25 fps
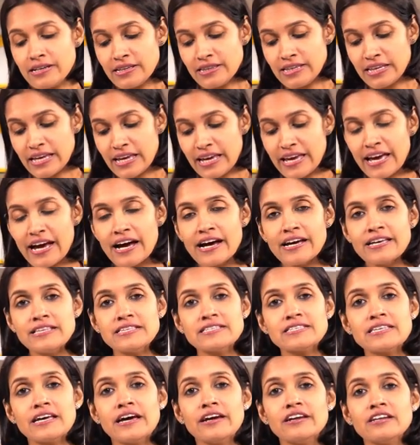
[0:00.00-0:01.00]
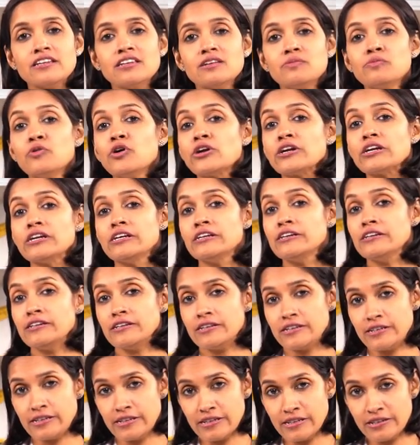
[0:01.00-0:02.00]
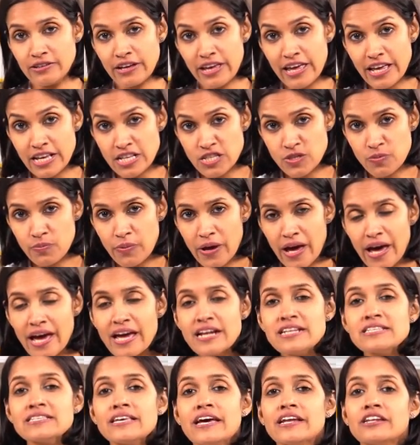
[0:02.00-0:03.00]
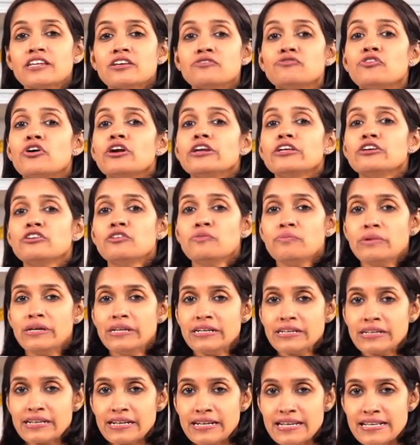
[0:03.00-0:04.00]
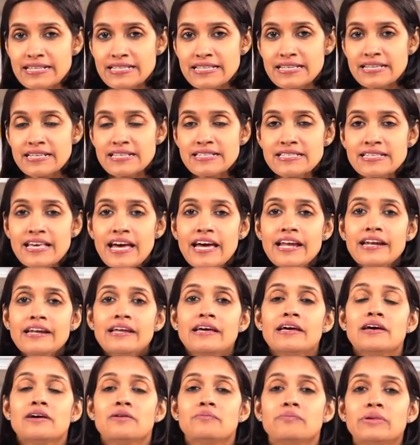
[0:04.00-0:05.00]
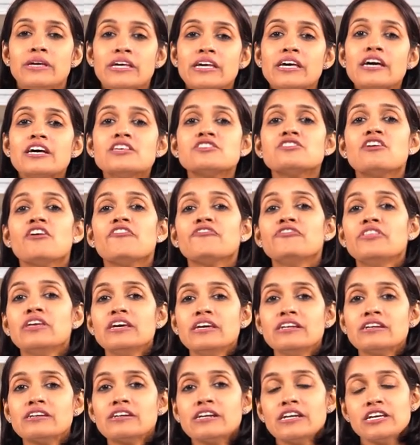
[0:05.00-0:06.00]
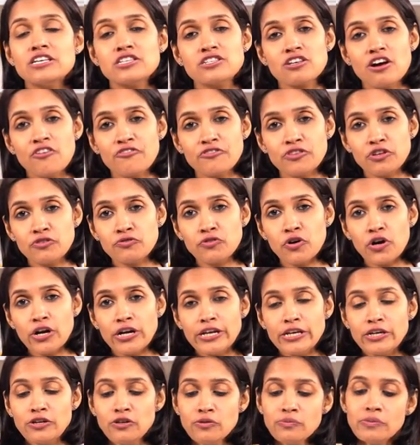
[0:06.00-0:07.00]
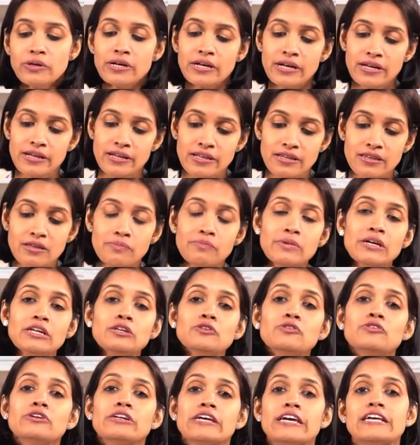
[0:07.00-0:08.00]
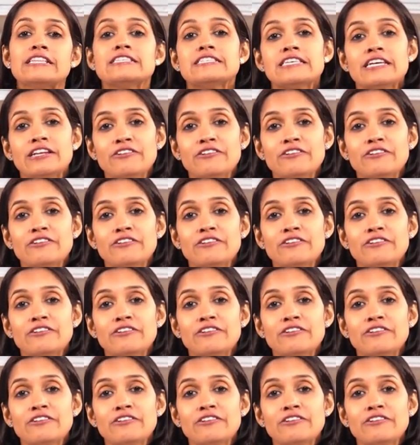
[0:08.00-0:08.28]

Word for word: the air inside the bottle expands and the volume increases, and because of the increase of the volume, the balloon gets